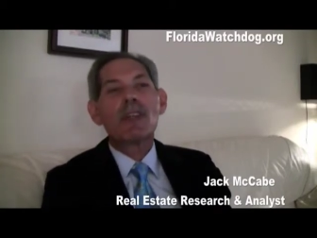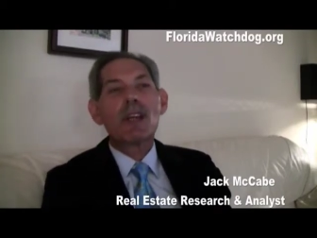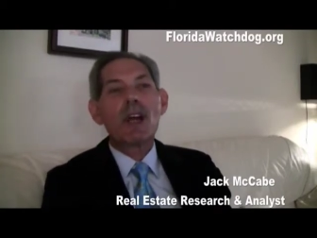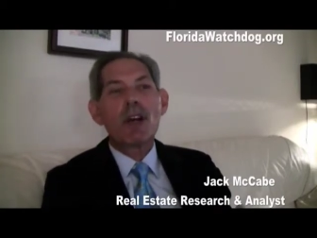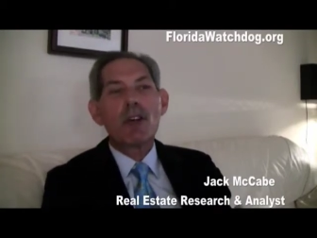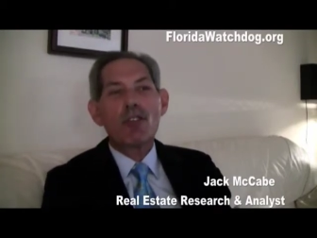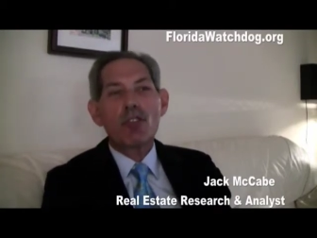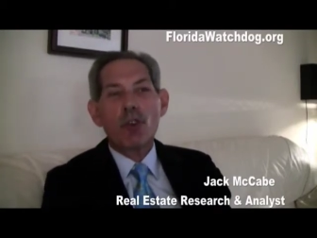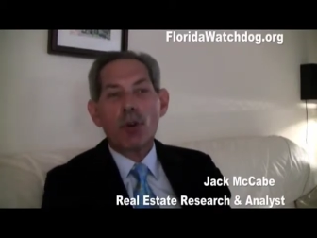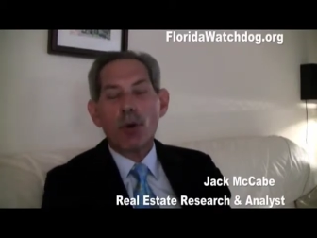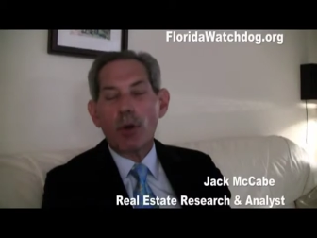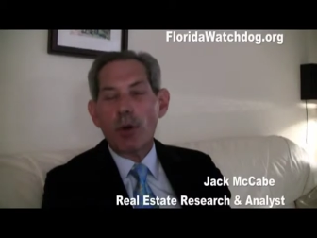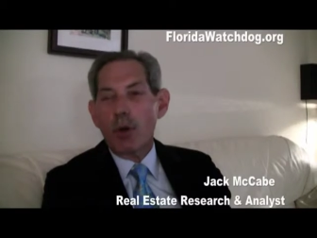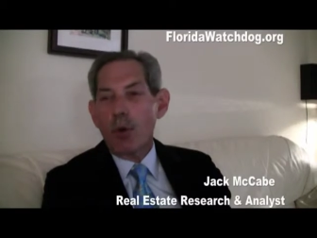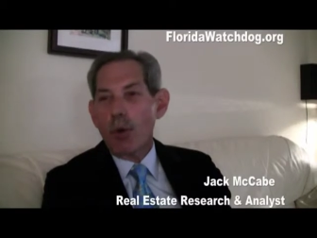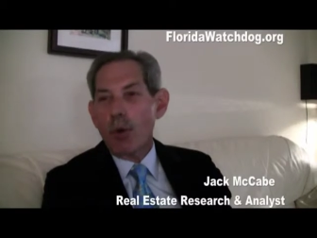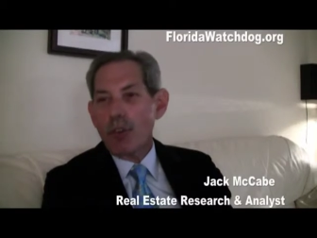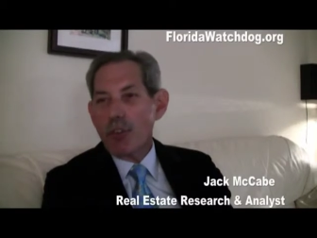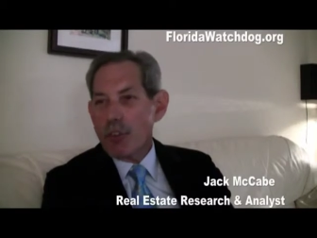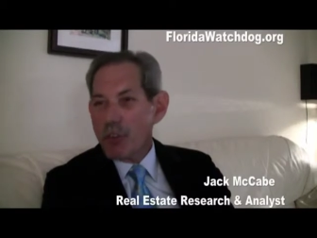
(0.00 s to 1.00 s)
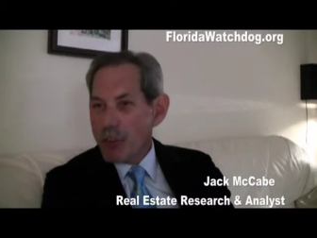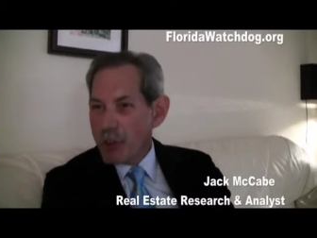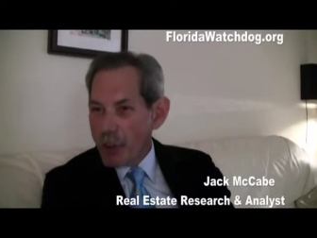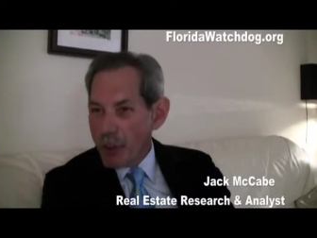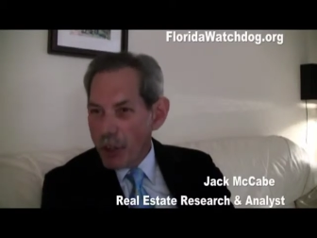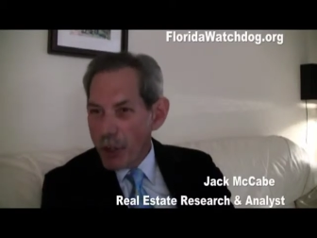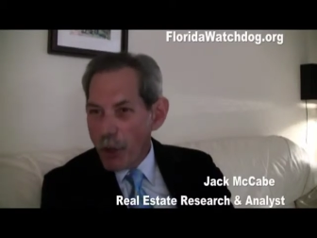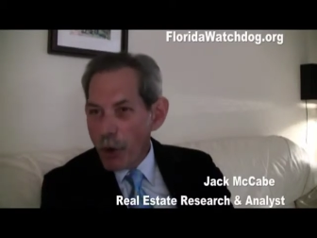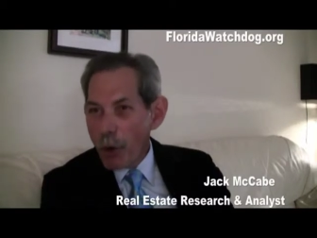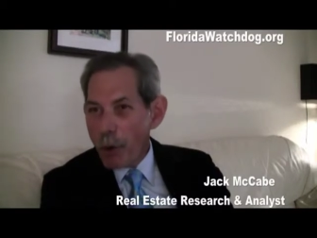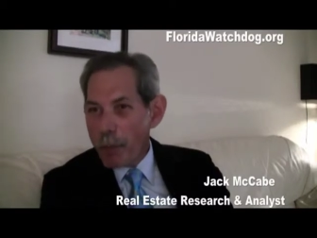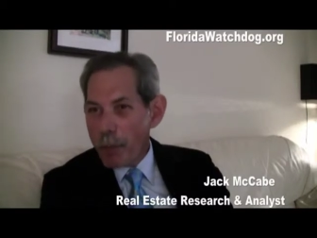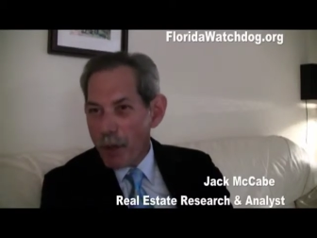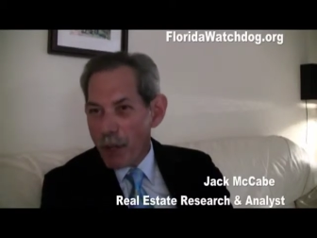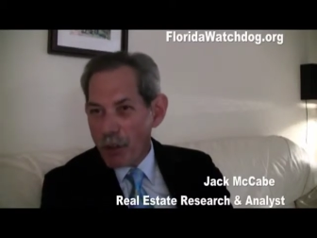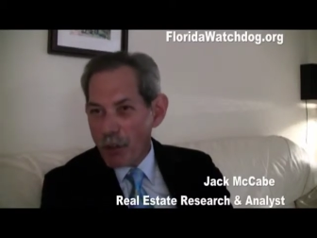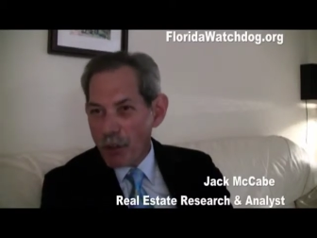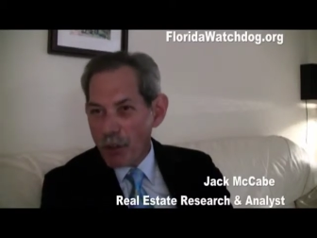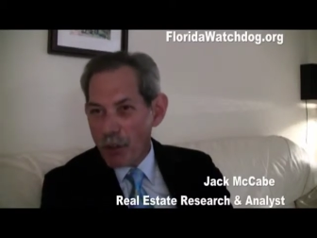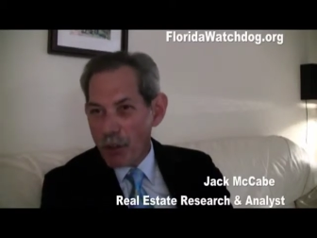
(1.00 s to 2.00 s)
So, of course, it's in their
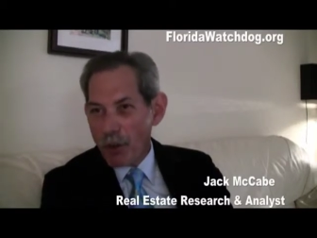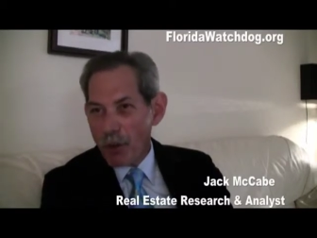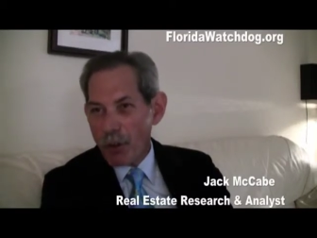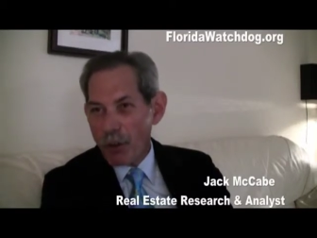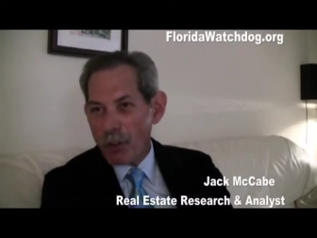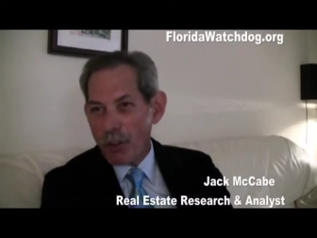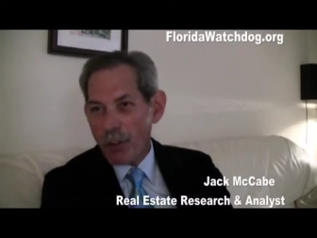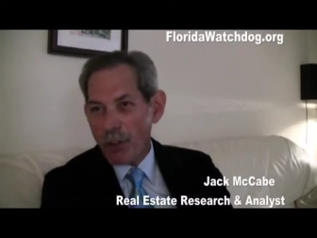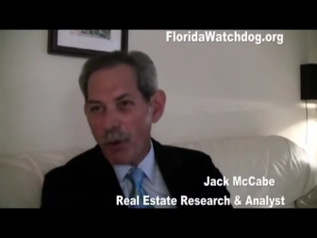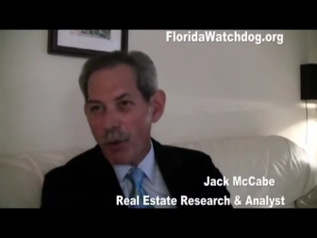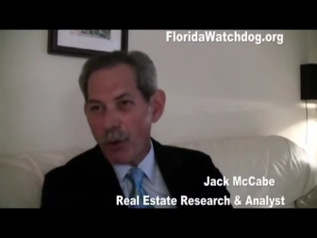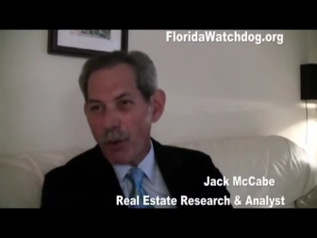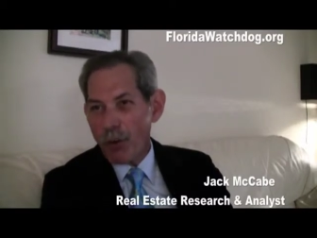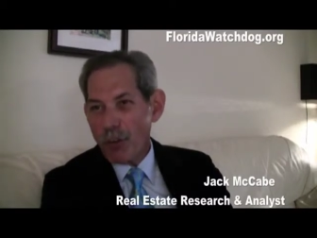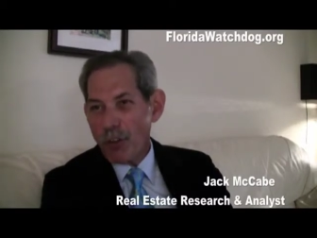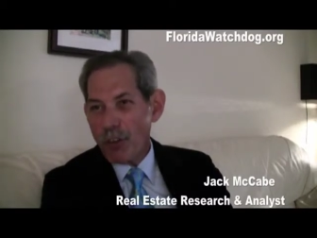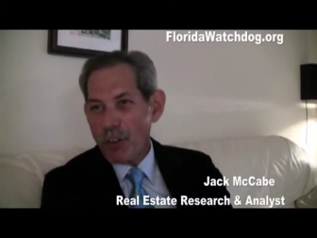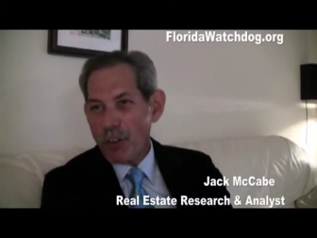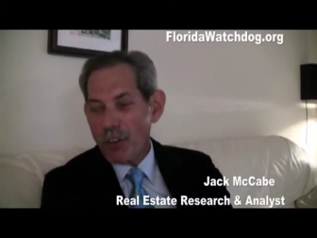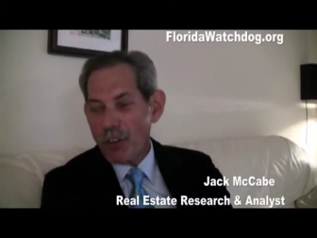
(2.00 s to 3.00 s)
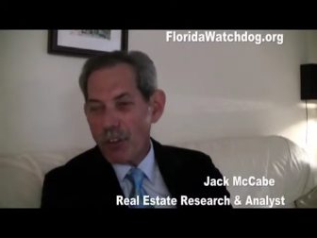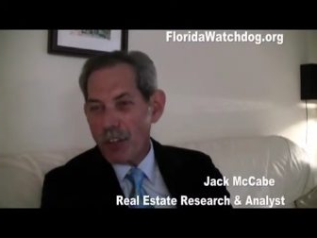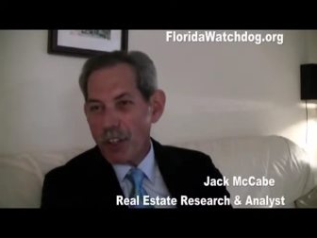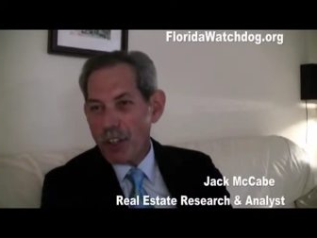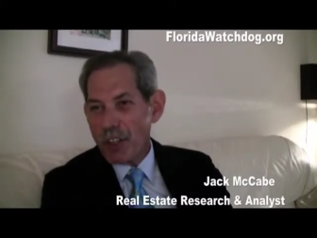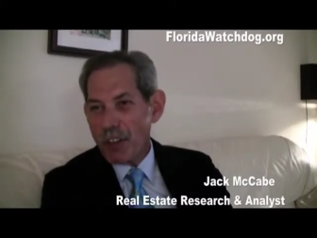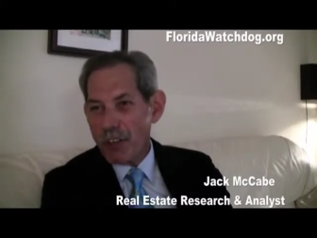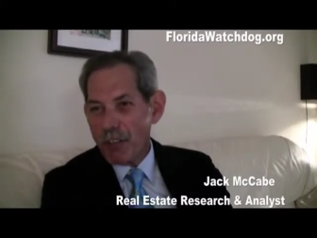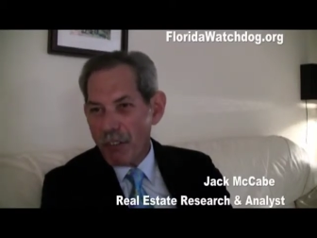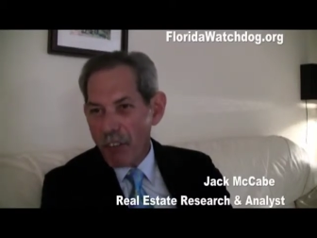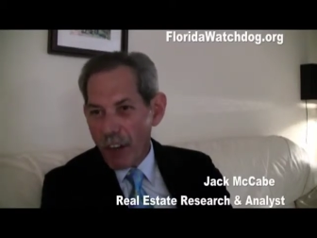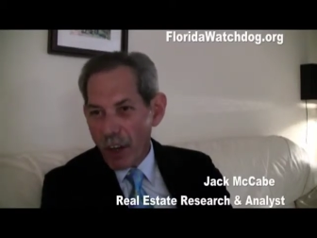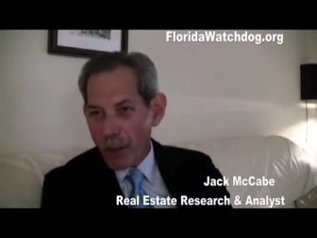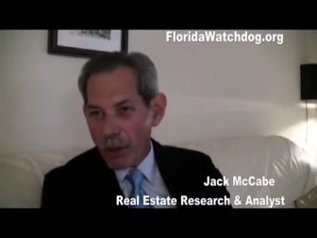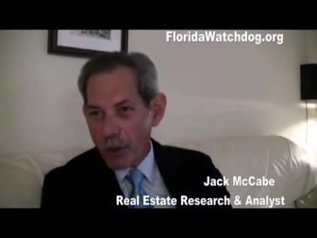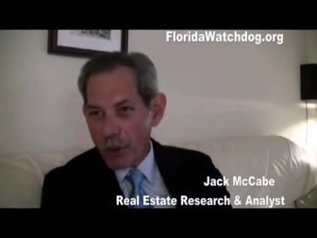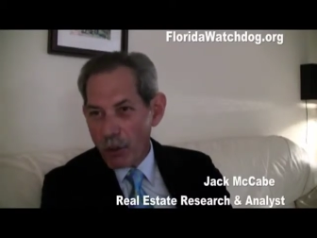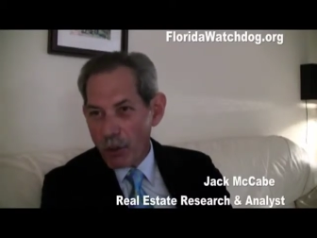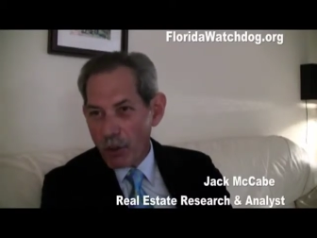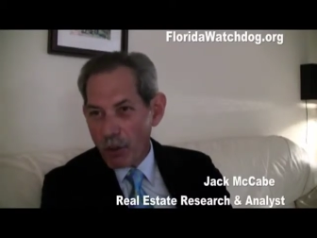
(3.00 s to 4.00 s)
best interest, of course, to see
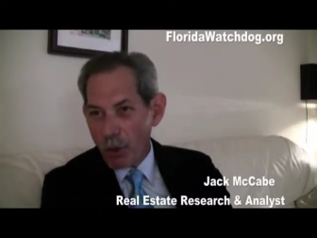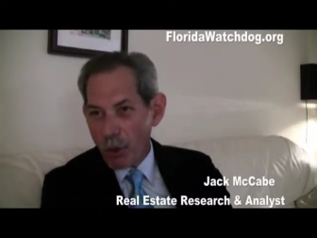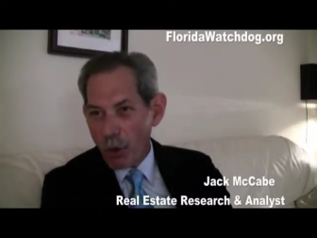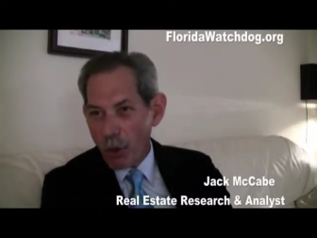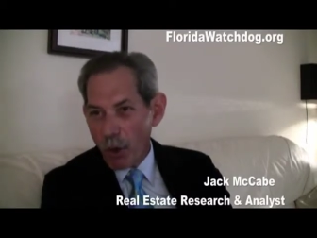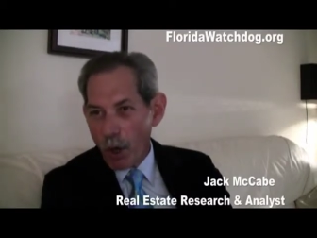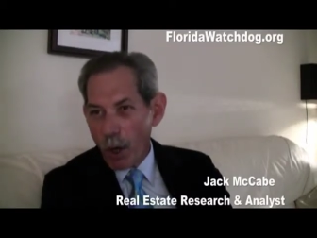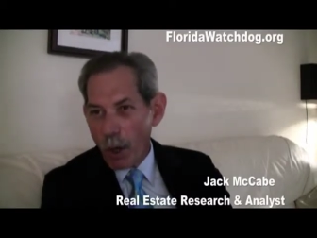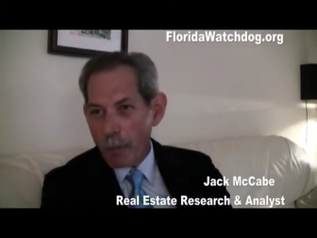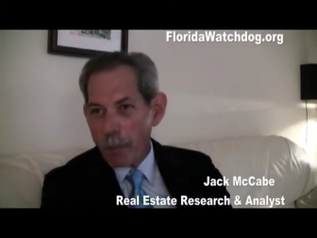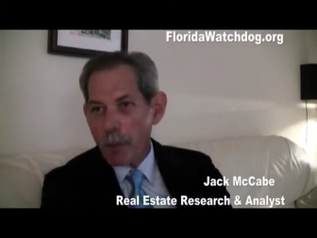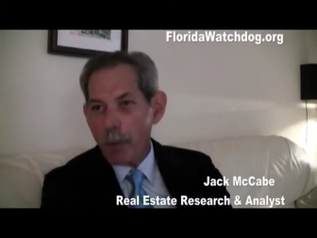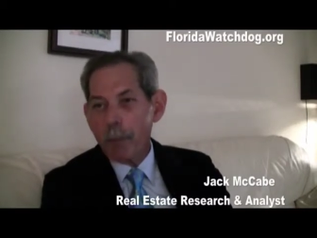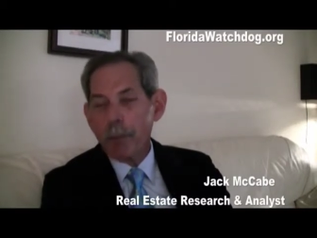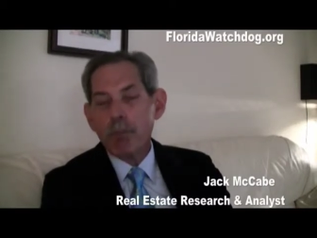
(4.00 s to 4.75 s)
values go up.